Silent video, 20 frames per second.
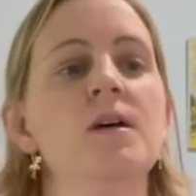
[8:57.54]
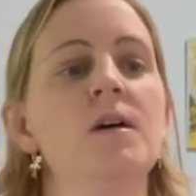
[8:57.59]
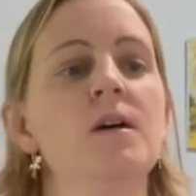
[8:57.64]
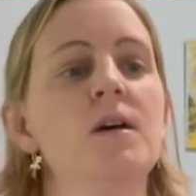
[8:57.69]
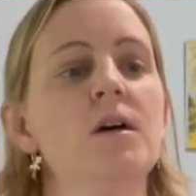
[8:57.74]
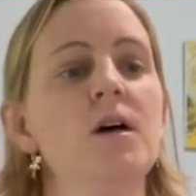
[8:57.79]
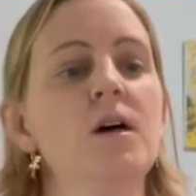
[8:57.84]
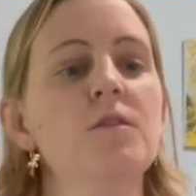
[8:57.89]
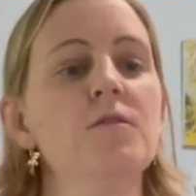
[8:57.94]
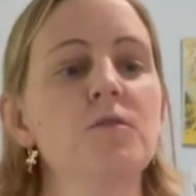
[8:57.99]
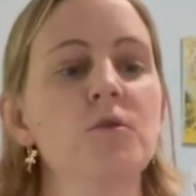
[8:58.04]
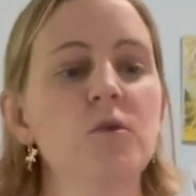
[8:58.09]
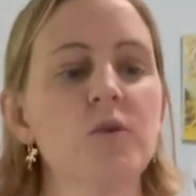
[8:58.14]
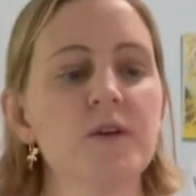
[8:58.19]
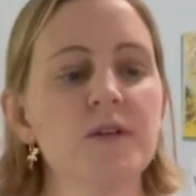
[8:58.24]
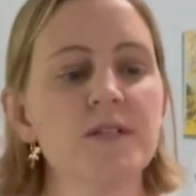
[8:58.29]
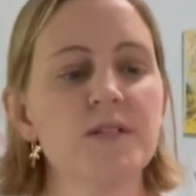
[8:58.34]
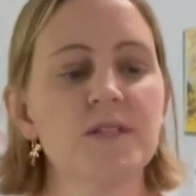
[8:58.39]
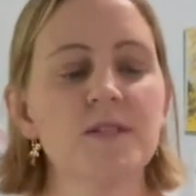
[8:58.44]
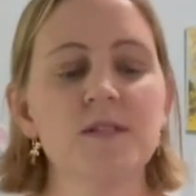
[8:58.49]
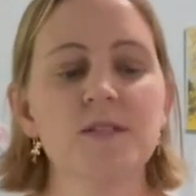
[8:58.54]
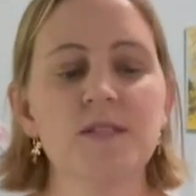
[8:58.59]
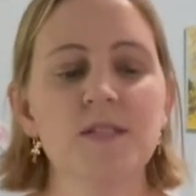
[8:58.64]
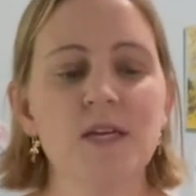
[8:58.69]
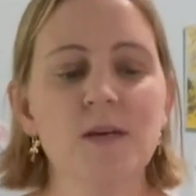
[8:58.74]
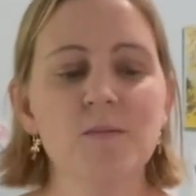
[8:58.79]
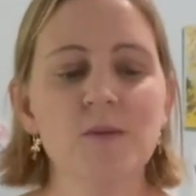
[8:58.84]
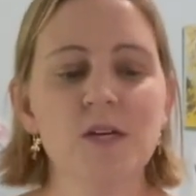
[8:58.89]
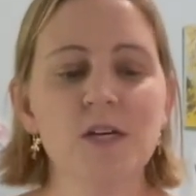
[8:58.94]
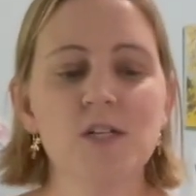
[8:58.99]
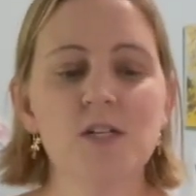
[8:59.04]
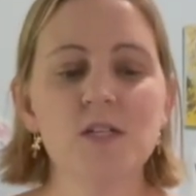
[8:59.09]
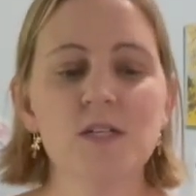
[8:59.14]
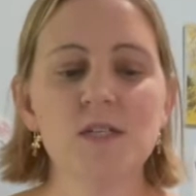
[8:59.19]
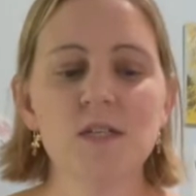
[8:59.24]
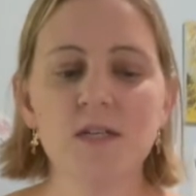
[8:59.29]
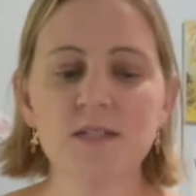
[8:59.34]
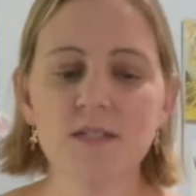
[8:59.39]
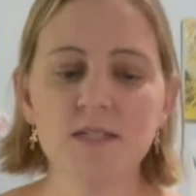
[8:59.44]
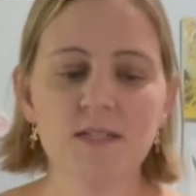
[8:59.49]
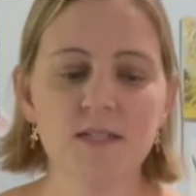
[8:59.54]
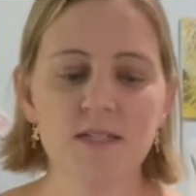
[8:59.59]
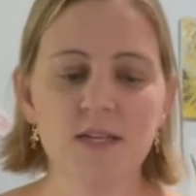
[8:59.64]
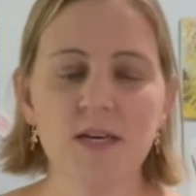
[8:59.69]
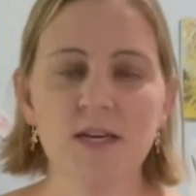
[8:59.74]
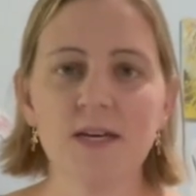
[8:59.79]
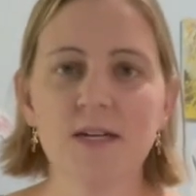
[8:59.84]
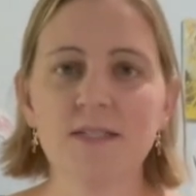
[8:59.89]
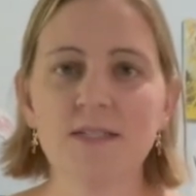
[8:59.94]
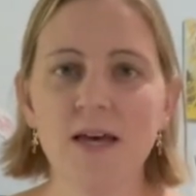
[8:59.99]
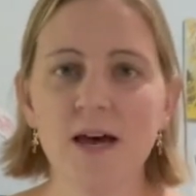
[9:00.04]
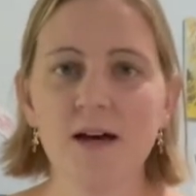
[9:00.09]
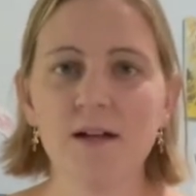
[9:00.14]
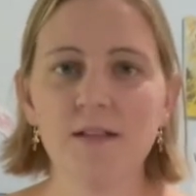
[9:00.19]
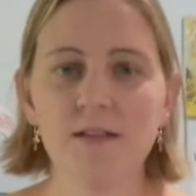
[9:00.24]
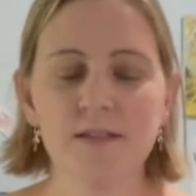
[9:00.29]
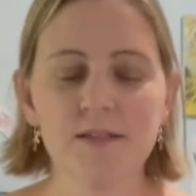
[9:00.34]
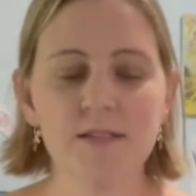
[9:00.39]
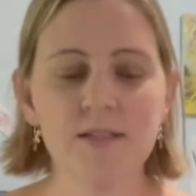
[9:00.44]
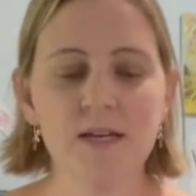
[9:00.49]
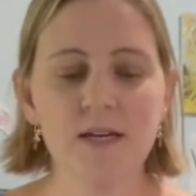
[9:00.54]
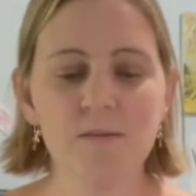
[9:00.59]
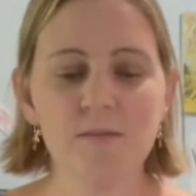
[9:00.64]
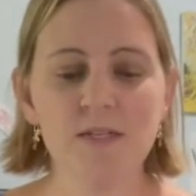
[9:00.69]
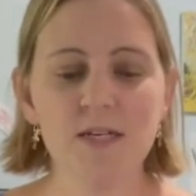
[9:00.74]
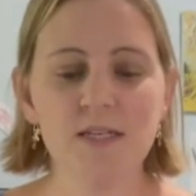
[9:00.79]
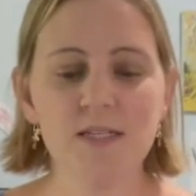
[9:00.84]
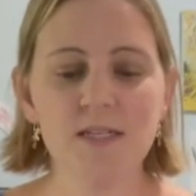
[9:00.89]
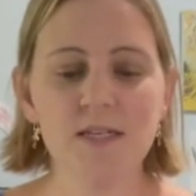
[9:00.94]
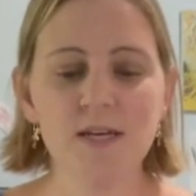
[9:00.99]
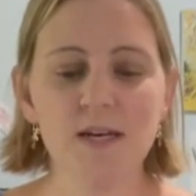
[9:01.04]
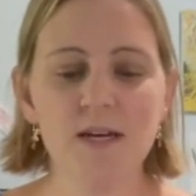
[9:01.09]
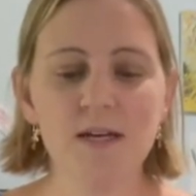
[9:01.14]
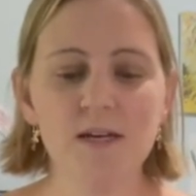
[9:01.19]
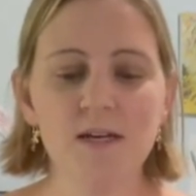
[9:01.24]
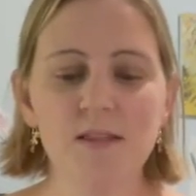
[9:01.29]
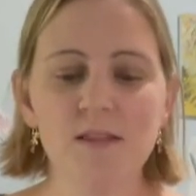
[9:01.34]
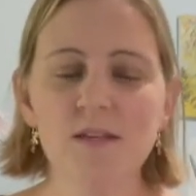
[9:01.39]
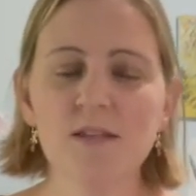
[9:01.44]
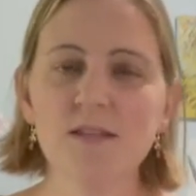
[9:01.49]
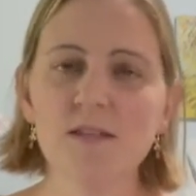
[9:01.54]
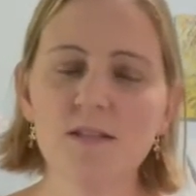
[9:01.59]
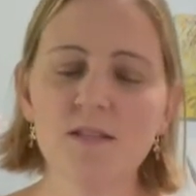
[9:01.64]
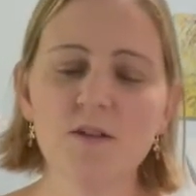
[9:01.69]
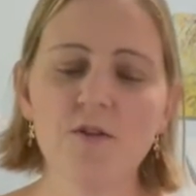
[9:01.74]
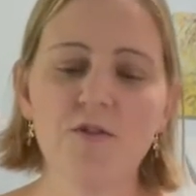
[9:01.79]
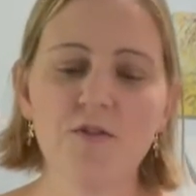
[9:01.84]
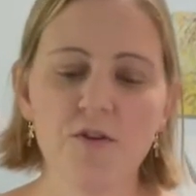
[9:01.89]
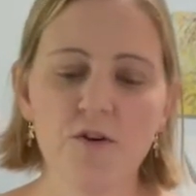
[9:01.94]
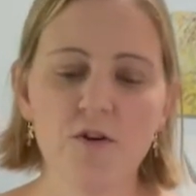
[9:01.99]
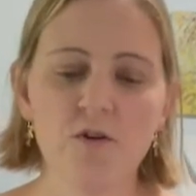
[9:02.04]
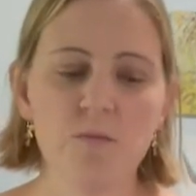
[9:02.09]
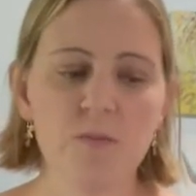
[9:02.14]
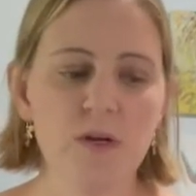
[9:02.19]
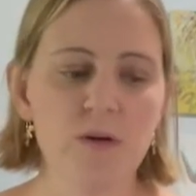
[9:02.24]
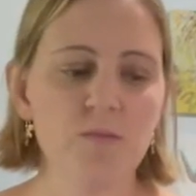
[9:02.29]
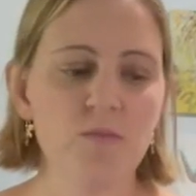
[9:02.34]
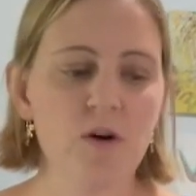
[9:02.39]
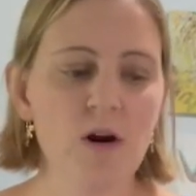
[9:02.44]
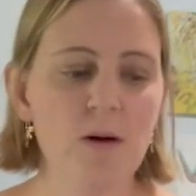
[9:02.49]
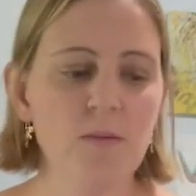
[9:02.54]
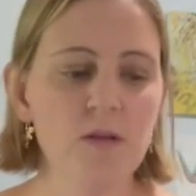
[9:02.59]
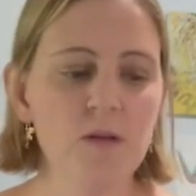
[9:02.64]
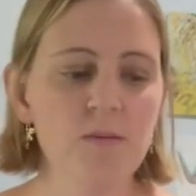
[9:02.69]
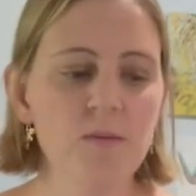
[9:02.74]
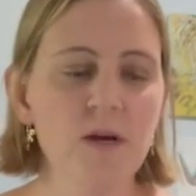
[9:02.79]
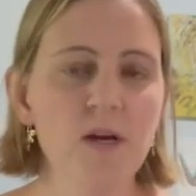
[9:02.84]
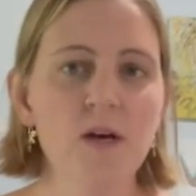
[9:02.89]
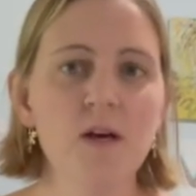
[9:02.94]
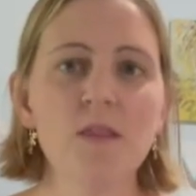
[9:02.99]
Of course, the same kitchen doesn't stay exactly the same day to day. This is the third big problem.